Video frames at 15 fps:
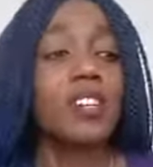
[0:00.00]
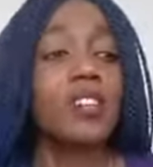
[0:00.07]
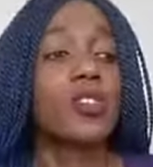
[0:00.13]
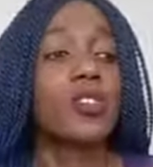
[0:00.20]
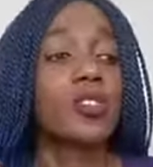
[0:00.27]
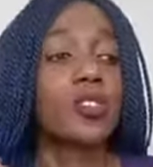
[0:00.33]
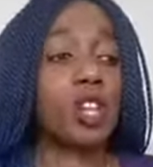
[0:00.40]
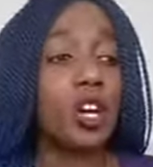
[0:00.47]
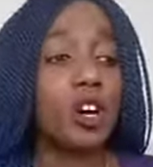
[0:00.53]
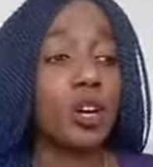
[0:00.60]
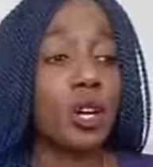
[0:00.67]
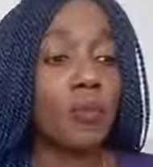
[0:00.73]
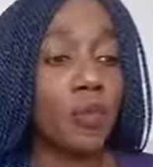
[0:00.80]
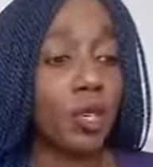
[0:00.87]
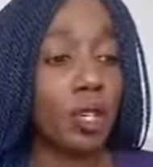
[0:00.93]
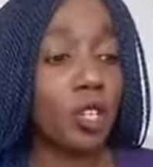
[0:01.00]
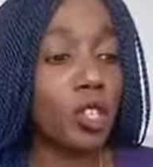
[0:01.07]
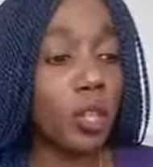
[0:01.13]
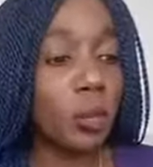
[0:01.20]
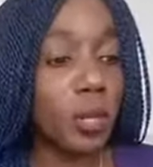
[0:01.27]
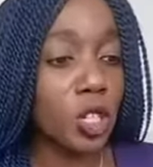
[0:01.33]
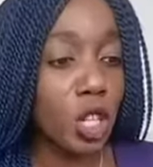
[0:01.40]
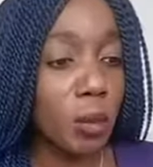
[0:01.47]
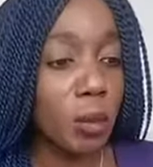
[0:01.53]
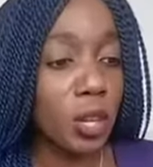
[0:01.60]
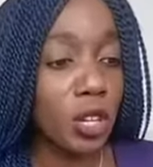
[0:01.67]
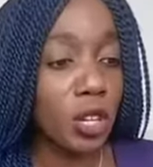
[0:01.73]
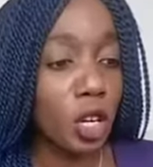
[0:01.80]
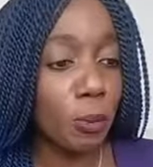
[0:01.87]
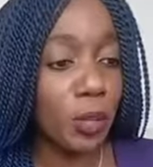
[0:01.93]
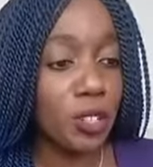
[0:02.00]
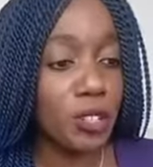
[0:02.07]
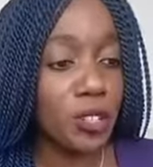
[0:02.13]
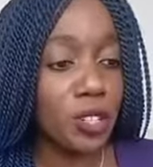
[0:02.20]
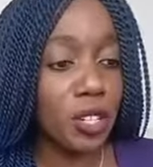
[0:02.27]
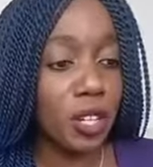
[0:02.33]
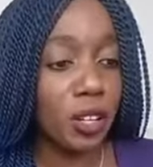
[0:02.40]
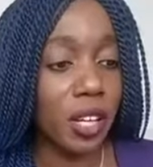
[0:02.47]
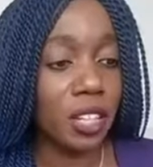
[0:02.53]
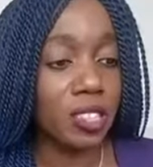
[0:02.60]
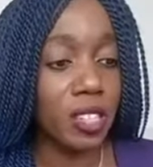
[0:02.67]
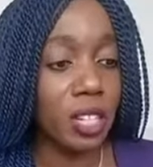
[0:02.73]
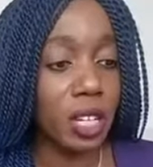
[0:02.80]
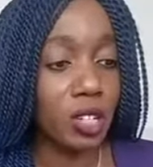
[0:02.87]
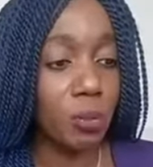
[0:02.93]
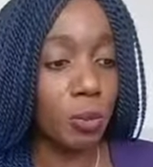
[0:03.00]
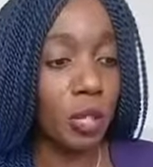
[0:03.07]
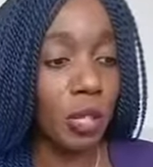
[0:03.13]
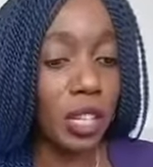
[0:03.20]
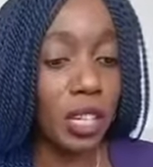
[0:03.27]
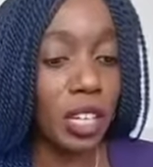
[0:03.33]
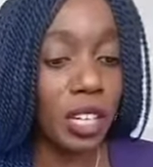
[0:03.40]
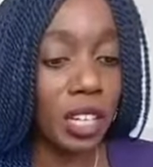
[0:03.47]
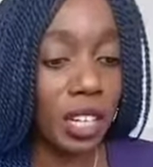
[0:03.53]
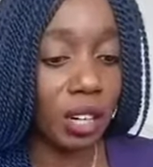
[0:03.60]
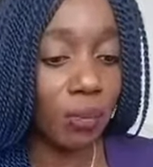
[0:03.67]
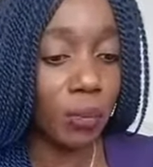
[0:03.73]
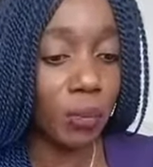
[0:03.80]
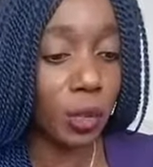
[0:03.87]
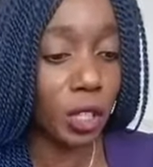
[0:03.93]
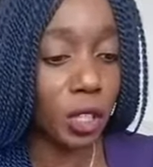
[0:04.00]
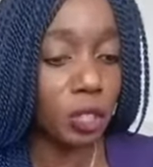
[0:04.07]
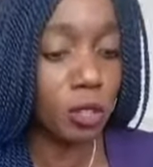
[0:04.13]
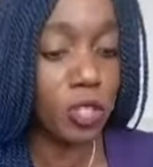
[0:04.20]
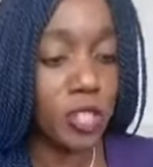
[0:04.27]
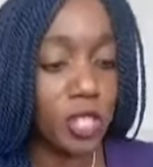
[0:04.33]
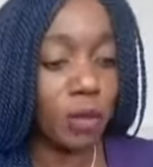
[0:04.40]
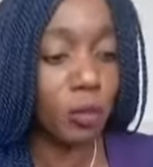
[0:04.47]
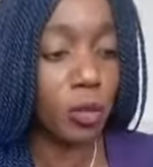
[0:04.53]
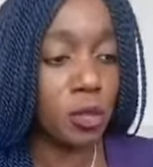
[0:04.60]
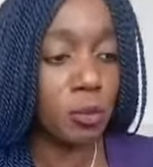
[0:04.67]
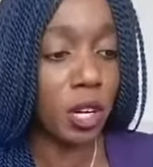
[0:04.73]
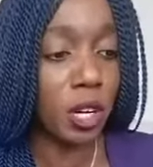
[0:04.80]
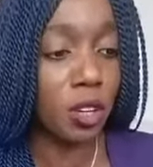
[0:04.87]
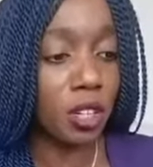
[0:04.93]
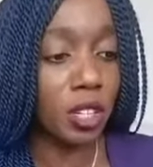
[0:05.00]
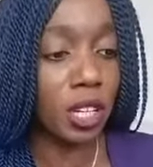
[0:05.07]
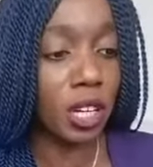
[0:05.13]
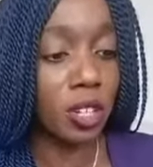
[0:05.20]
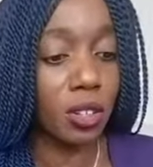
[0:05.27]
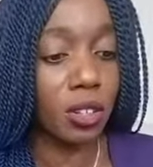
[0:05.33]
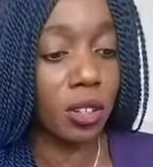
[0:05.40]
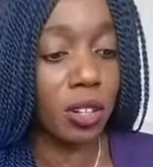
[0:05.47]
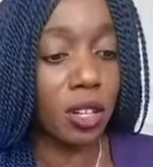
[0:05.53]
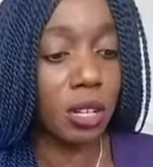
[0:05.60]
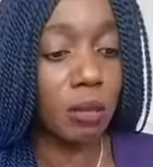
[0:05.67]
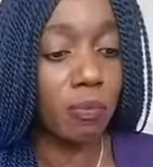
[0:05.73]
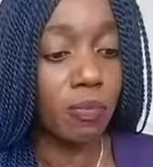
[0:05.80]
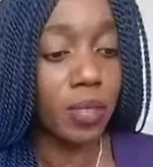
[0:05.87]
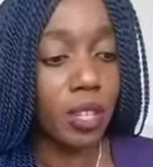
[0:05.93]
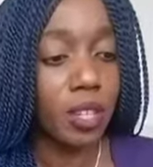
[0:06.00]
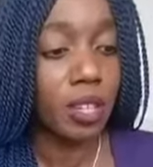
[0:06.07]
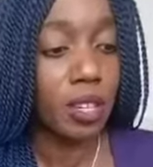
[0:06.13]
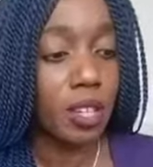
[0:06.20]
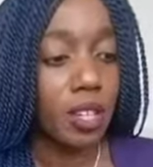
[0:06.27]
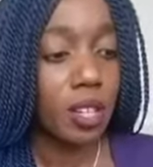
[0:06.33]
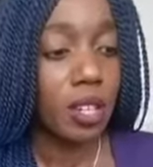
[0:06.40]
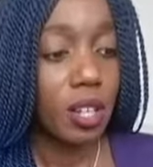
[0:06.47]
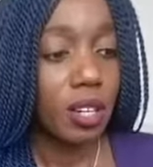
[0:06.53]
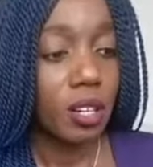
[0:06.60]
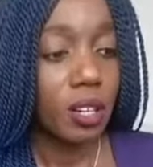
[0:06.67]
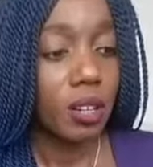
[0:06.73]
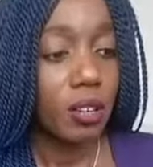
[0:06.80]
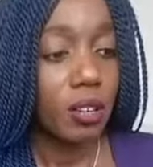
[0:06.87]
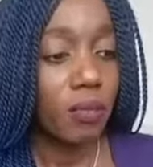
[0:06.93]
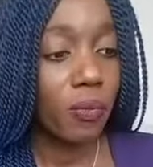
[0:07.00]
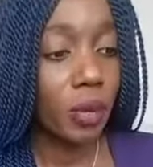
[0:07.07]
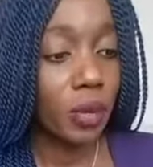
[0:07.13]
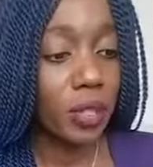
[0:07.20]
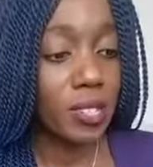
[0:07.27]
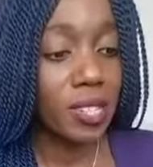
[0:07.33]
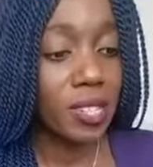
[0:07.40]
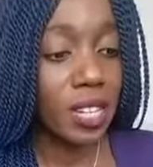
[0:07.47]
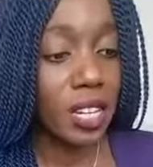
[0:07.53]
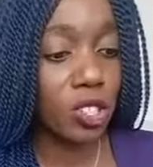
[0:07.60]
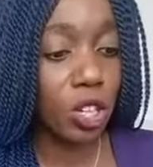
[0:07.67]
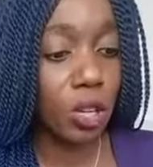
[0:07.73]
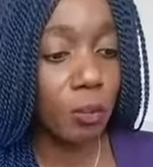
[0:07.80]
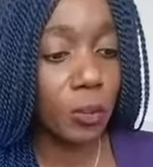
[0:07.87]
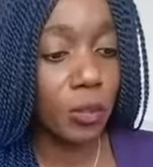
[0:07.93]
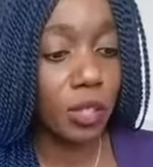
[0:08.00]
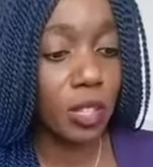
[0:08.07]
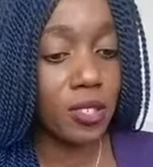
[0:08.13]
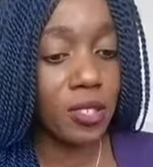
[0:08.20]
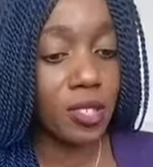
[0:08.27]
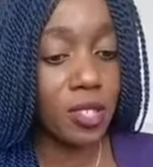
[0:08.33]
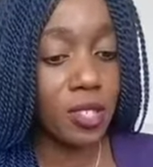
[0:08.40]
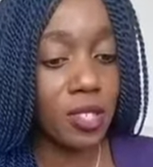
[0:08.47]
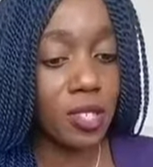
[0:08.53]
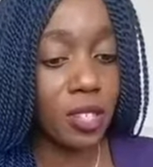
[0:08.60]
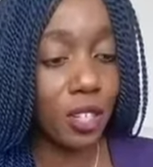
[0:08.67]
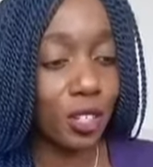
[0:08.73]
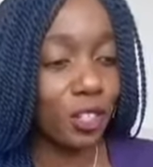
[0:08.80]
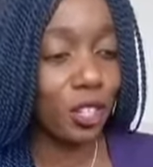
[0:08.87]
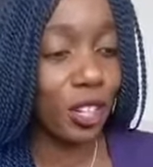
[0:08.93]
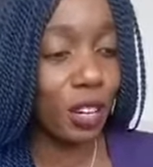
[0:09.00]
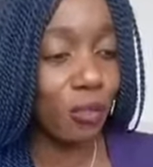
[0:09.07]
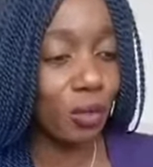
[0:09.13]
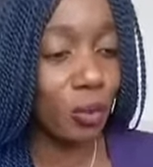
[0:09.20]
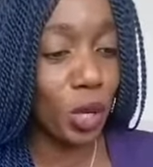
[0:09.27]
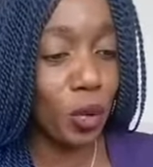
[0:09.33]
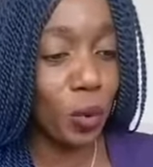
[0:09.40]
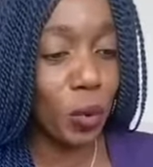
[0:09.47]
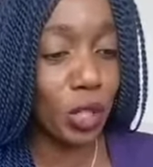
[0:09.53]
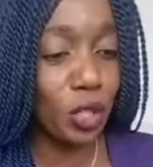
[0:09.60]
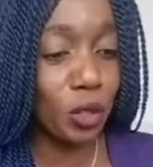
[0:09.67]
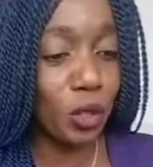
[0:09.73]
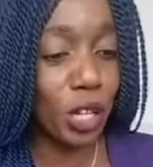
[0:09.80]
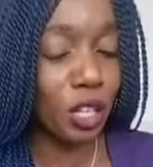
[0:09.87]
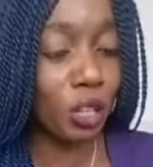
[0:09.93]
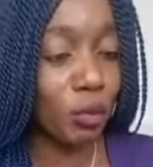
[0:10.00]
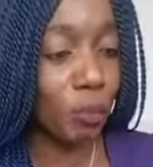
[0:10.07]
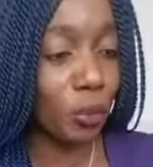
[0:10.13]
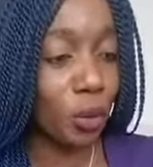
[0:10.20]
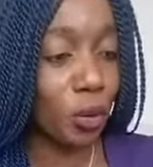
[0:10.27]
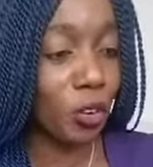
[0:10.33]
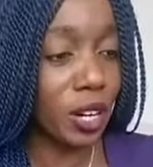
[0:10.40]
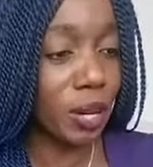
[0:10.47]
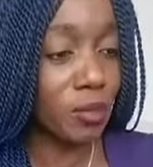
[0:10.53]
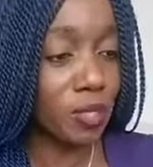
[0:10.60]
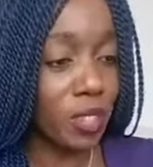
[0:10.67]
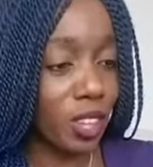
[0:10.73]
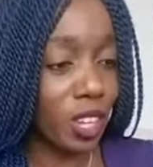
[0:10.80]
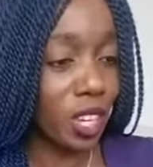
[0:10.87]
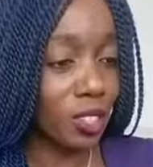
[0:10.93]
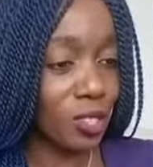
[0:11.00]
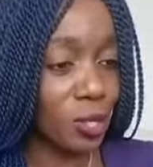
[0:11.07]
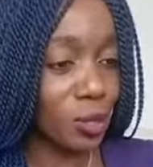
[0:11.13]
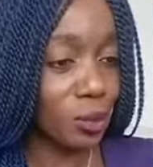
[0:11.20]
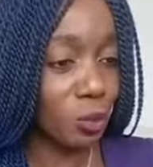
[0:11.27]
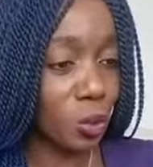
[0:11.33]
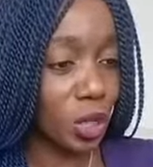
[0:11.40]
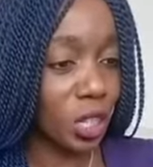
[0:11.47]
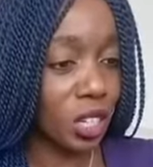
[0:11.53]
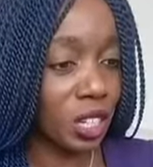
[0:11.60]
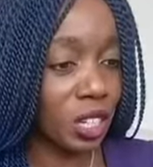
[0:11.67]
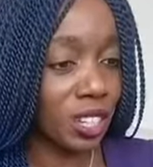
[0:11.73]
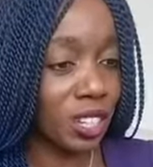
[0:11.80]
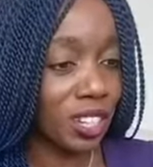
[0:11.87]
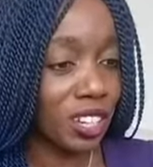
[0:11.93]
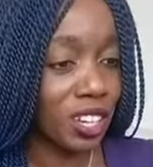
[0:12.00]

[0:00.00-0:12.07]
So if you're going to come and join me in the Opulence Circle, actually, I should put the link here for you. It's at rosemarynonnyknight.com forward slash opulence circle. Every week we're doing programs in there. This week